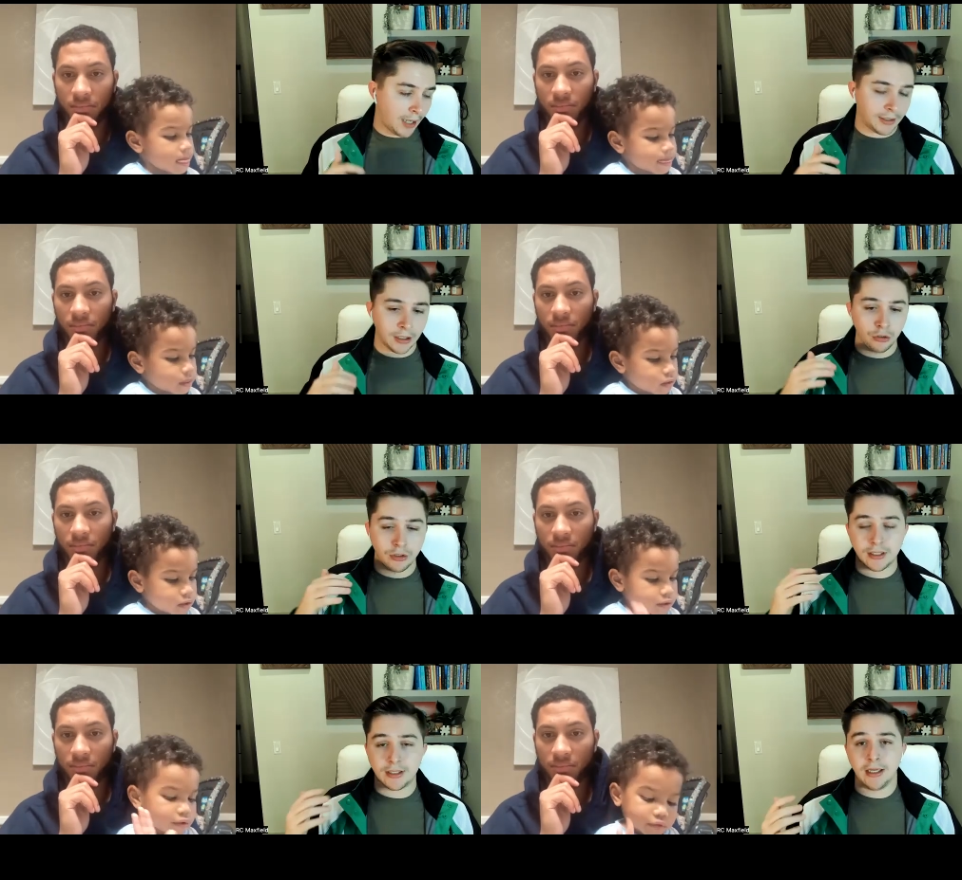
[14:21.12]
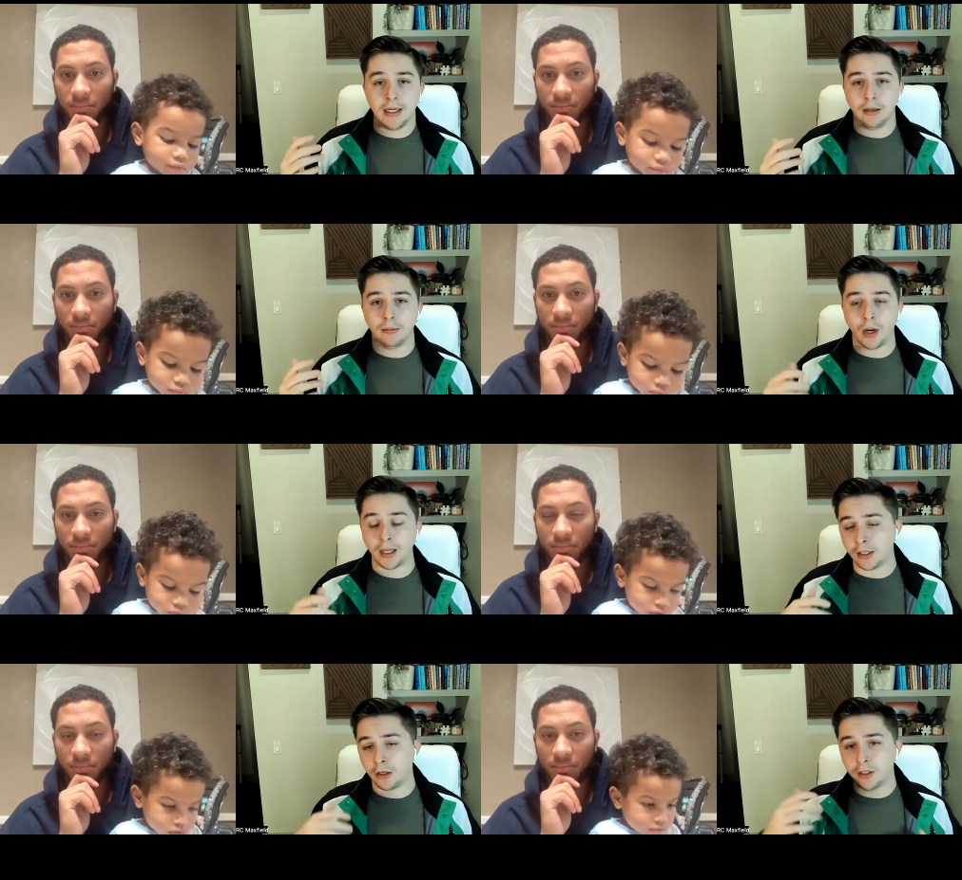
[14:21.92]
Speaker 1: I think you could see him.
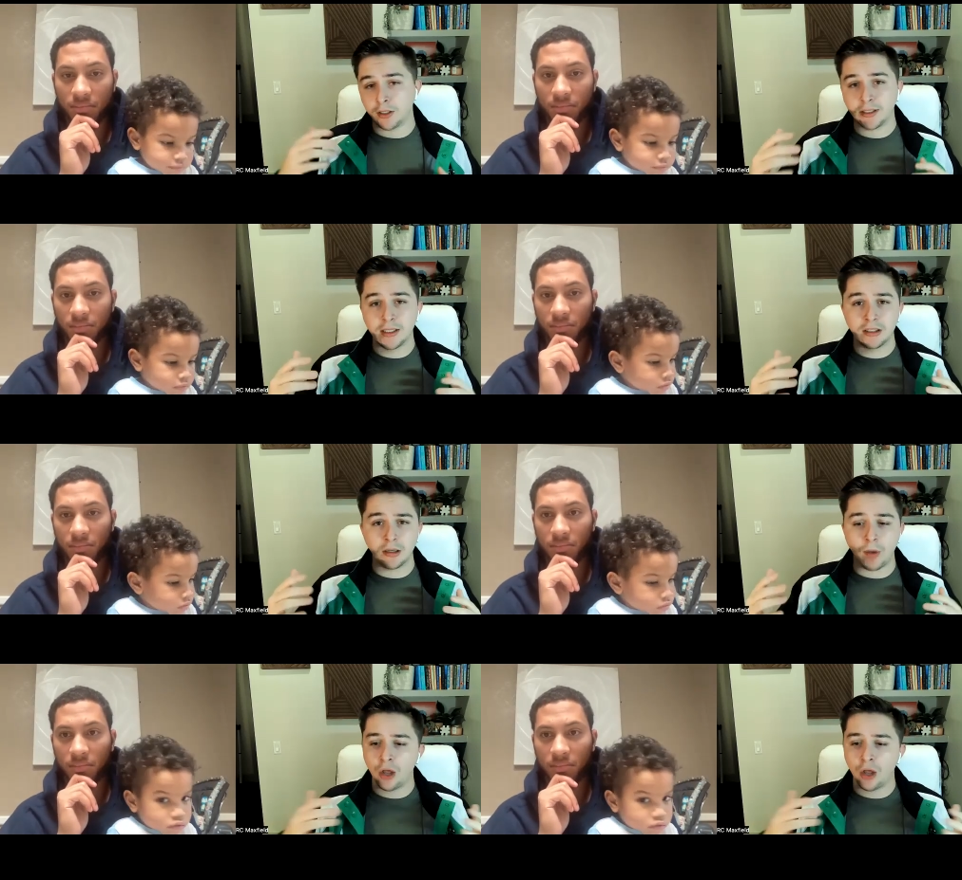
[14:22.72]
I think you could see some